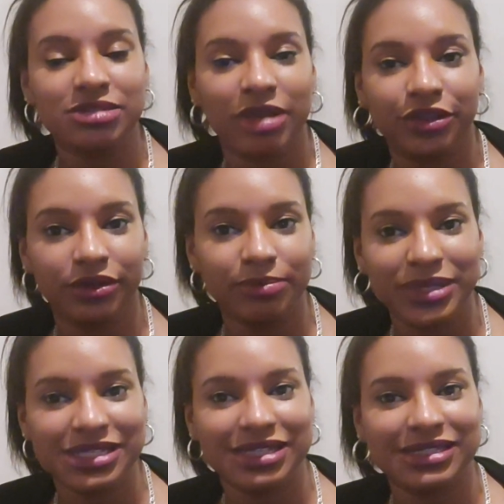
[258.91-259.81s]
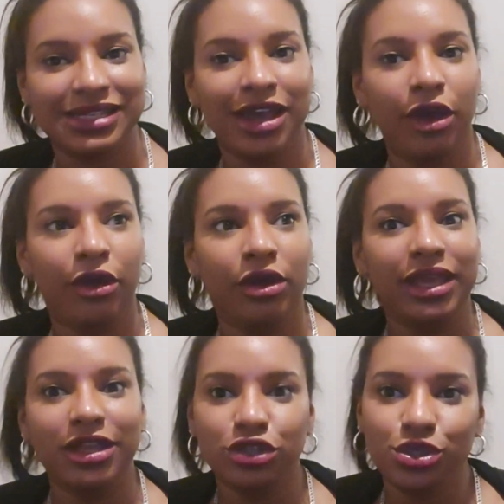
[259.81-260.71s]
to make your business
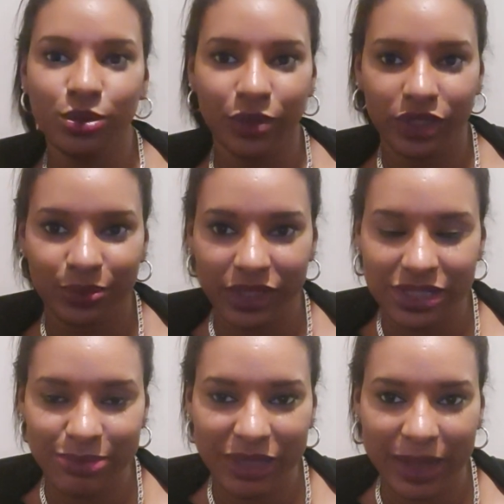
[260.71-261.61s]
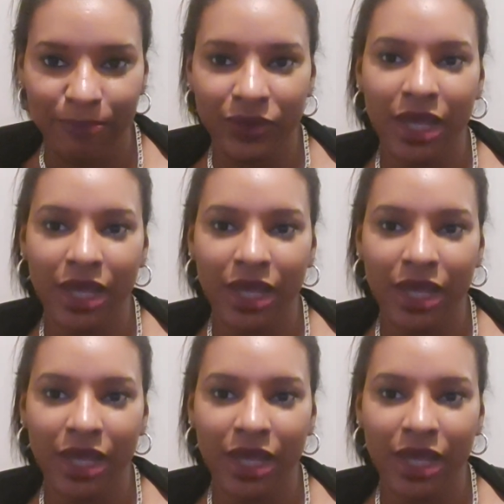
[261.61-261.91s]
into what you want it to be.